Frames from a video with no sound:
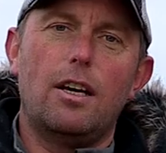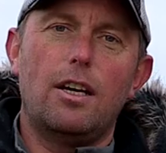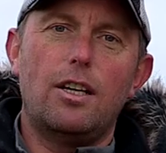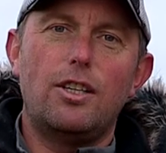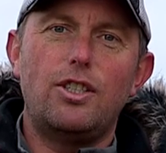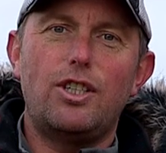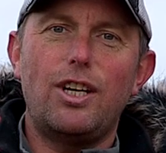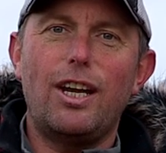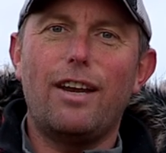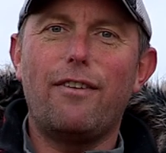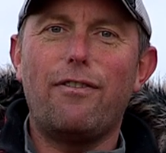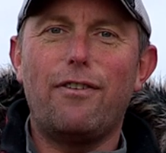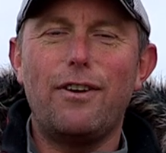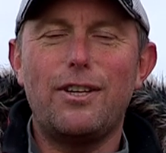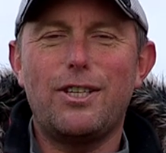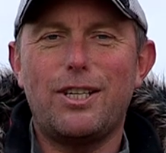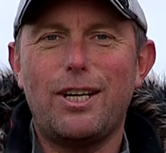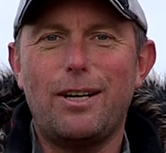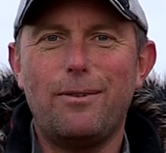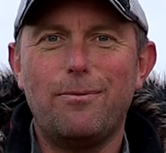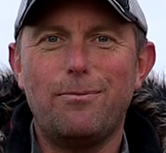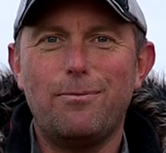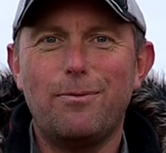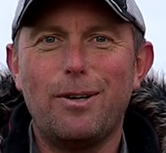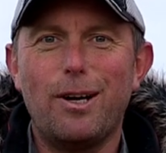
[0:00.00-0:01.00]
Jig
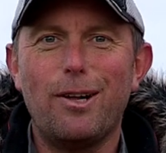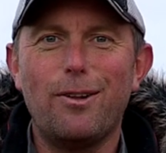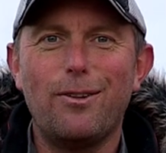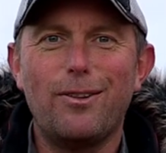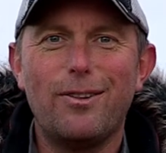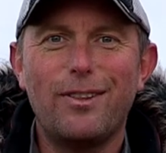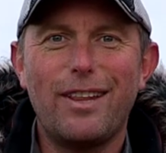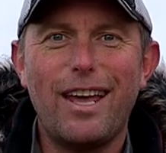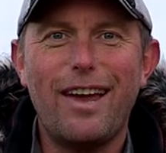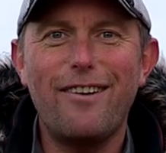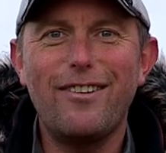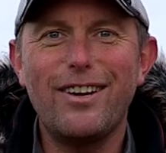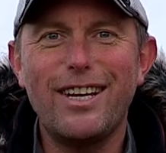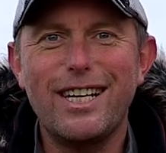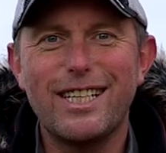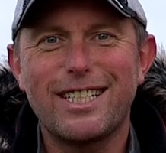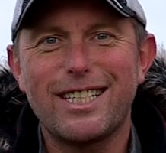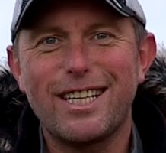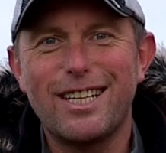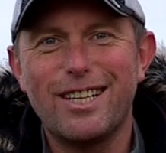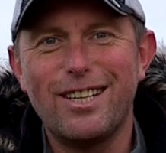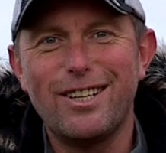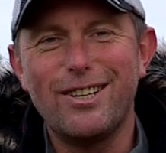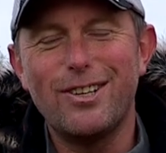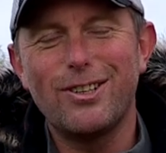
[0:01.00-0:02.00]
fishing, well, there it is
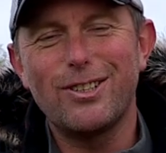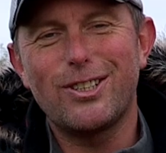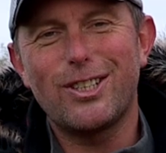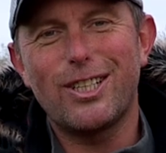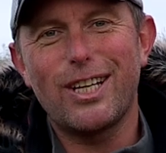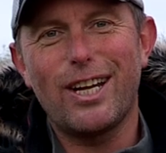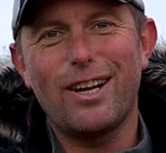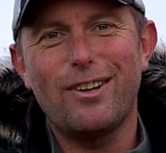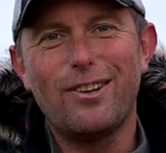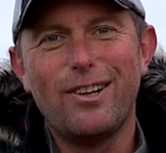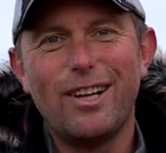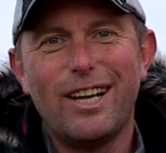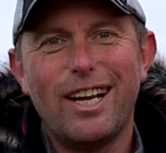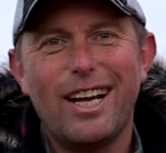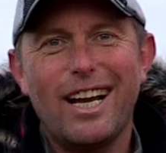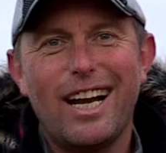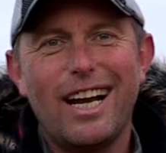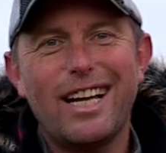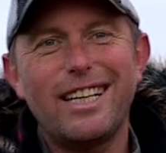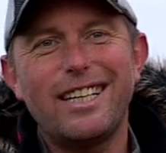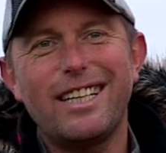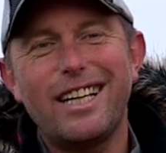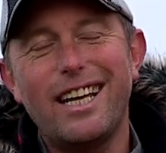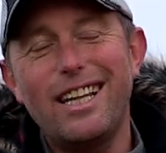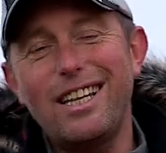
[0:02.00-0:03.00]
in a nutshell.
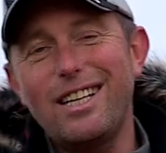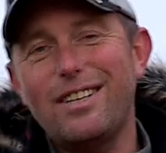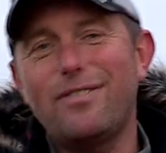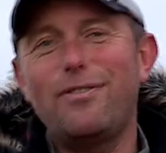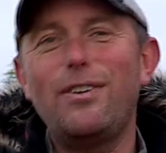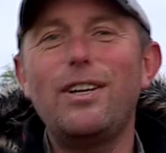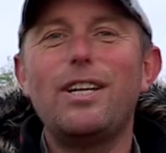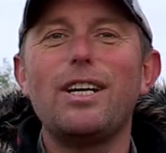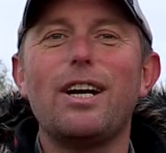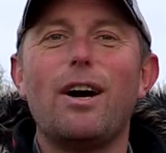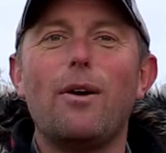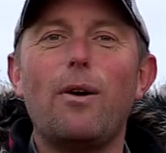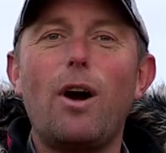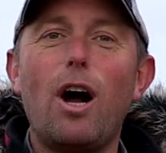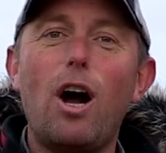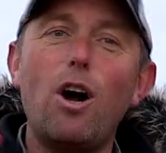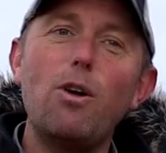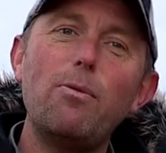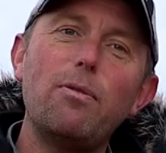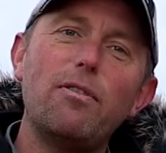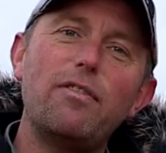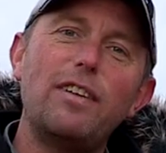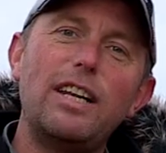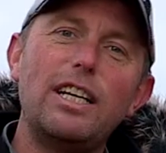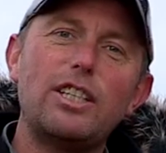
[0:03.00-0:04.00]
And in this video, I
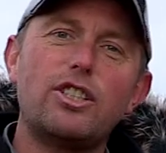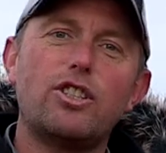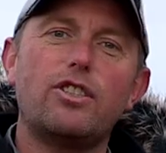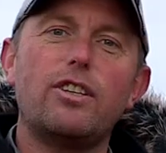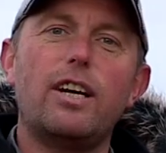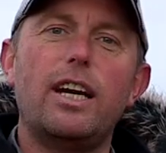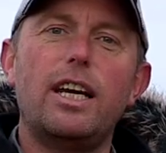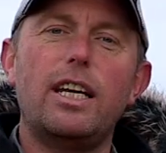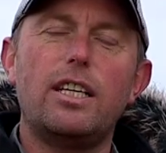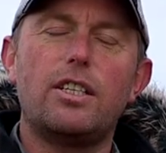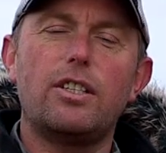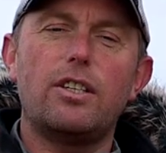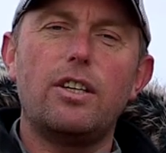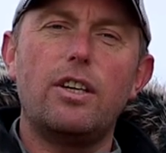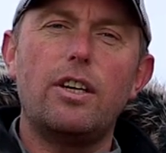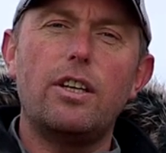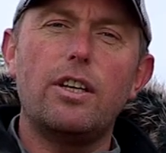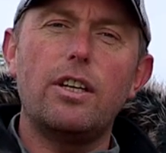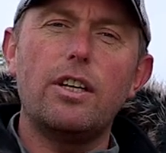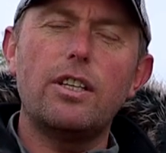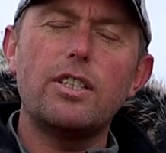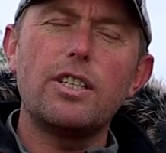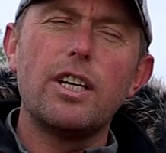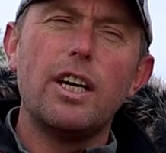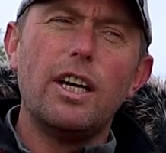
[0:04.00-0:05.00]
hope I've illustrated to you
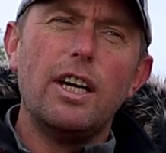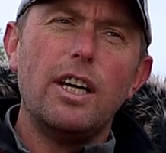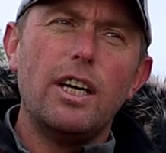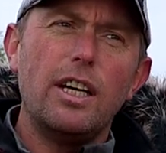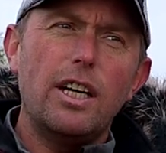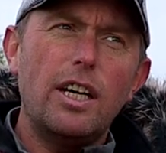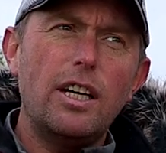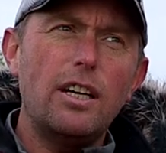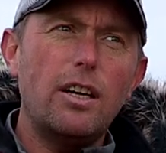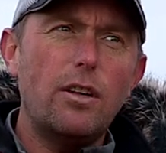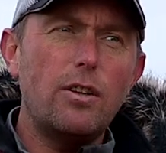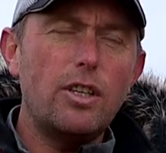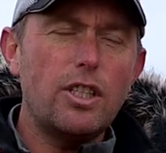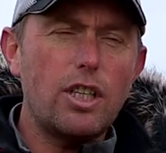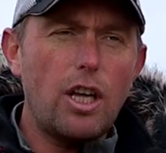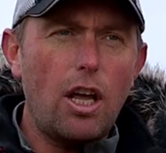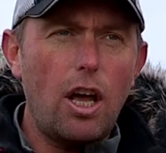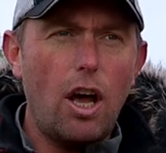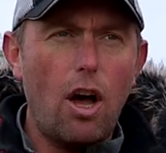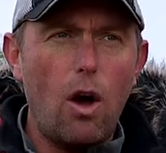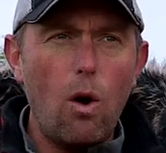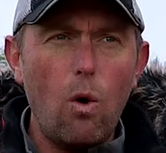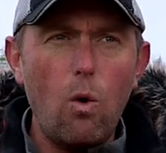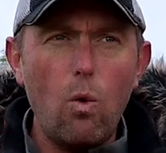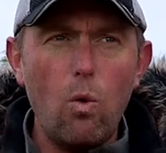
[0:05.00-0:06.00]
that, you know, there's a
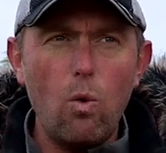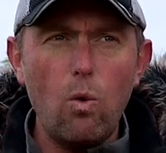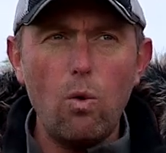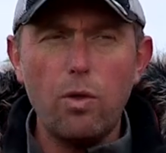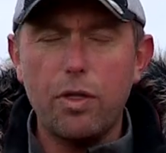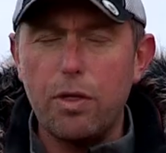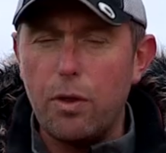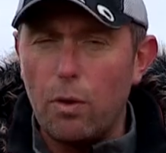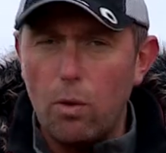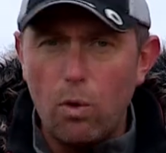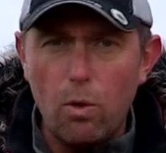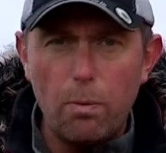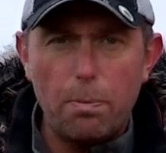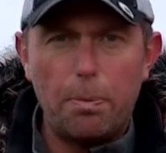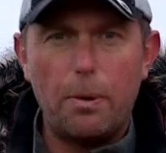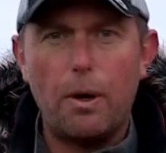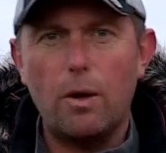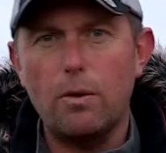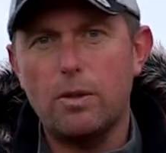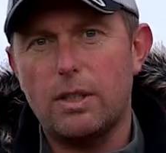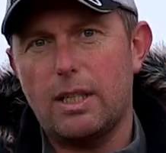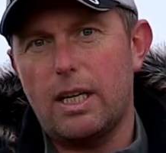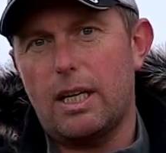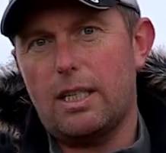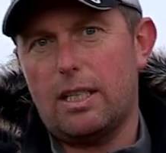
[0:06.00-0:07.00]
whole thought
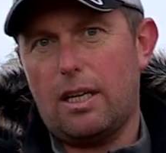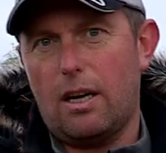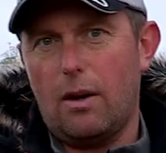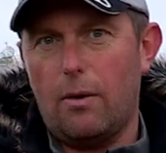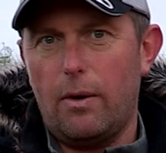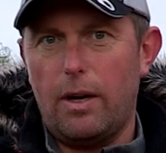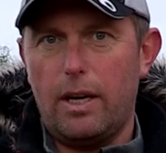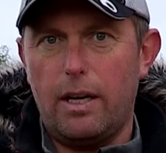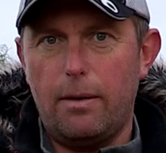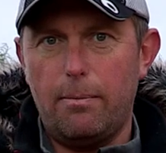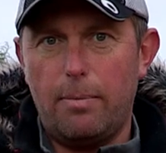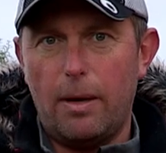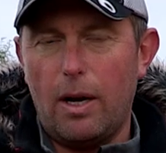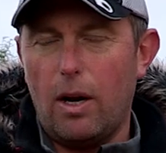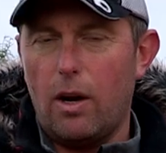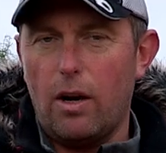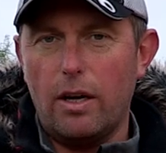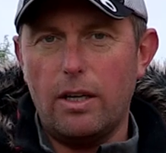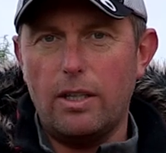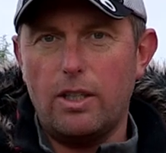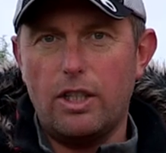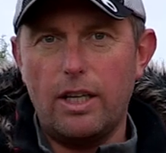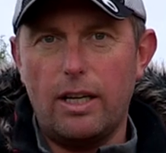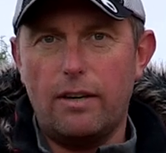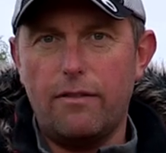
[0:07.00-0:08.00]
process going
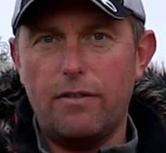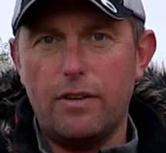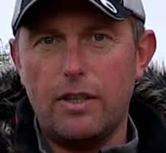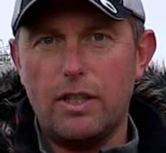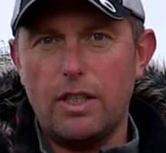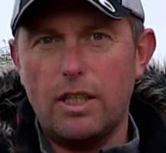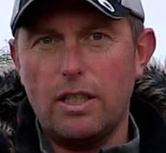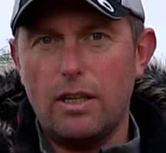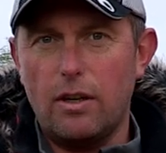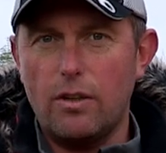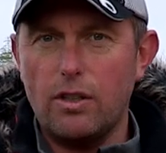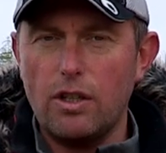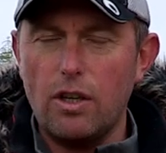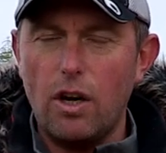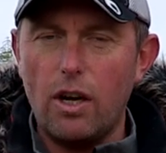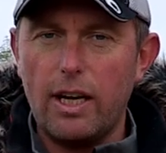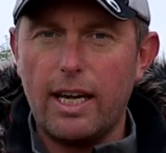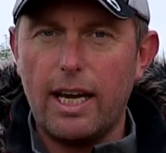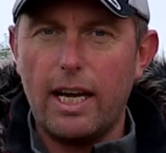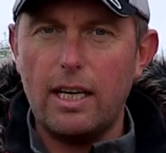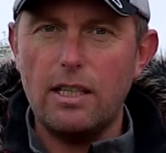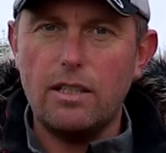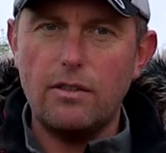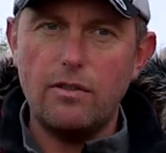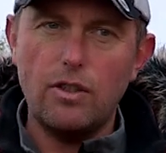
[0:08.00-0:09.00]
behind jig fishing. You know, it's not a
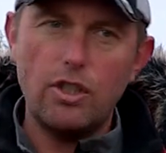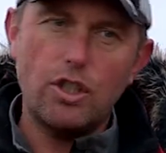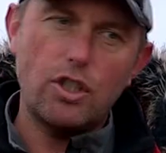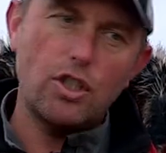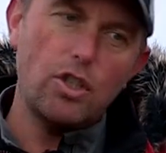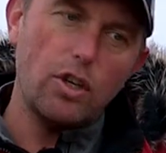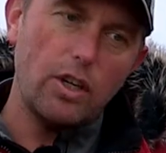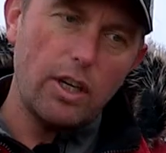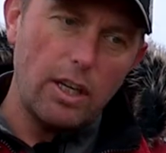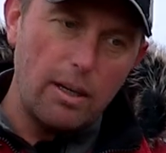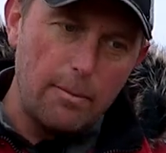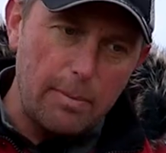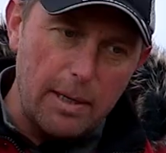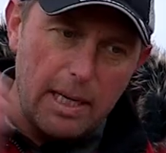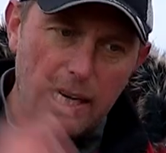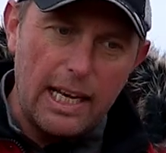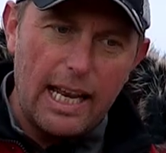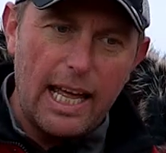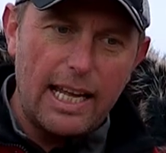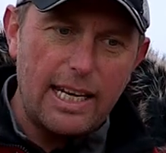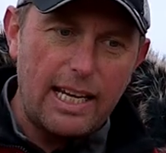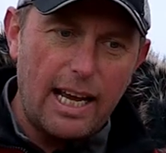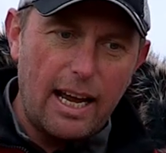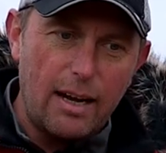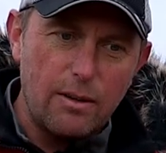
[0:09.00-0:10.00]
case of just chucking a bit of
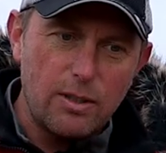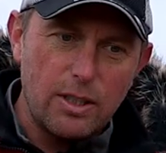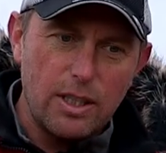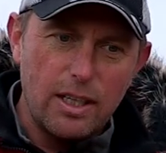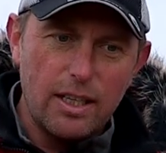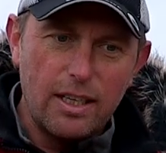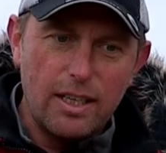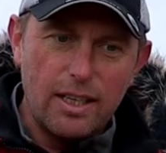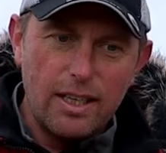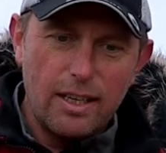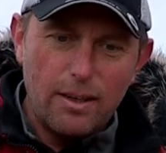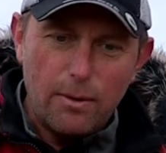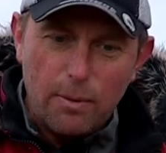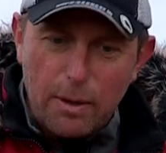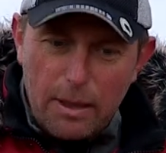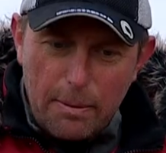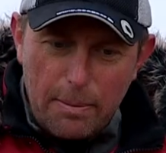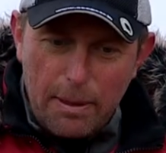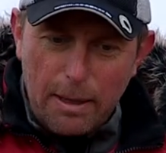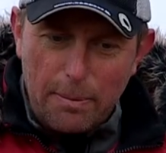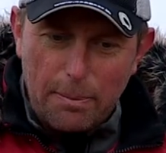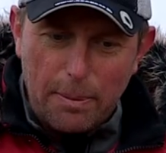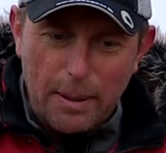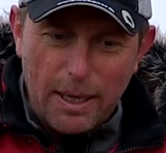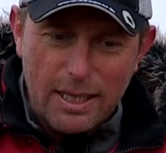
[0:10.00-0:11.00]
lead out with a
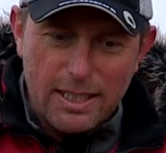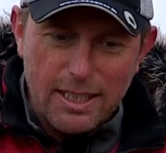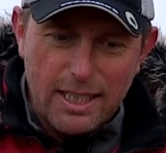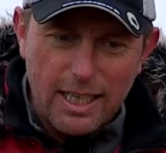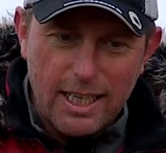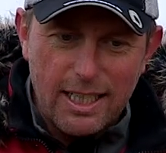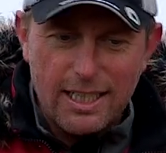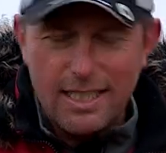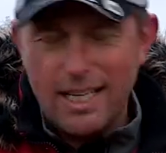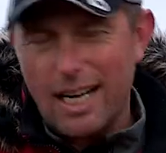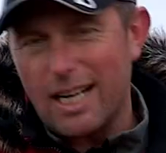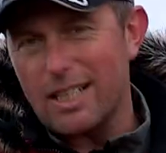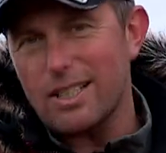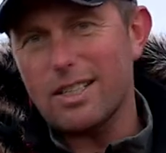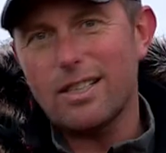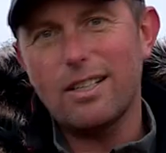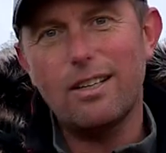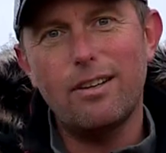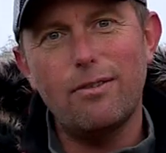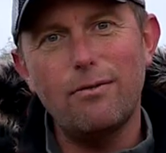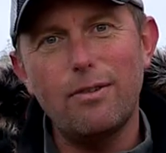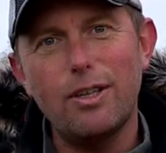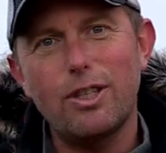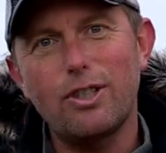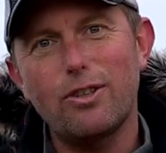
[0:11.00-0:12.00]
bit of plastic attached
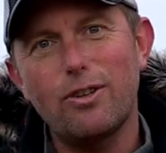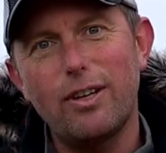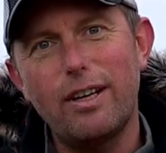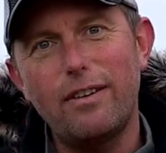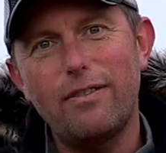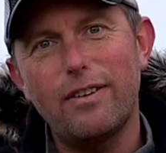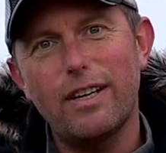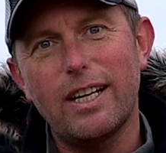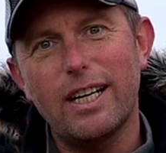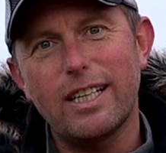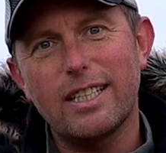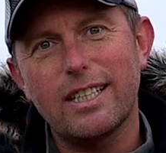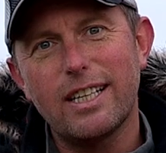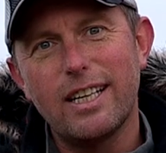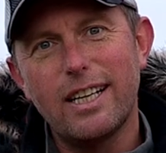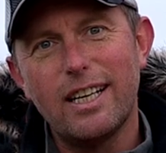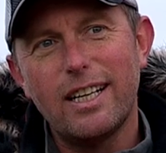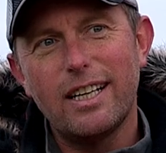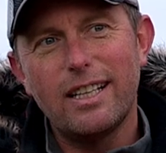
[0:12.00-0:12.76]
and retrieving it.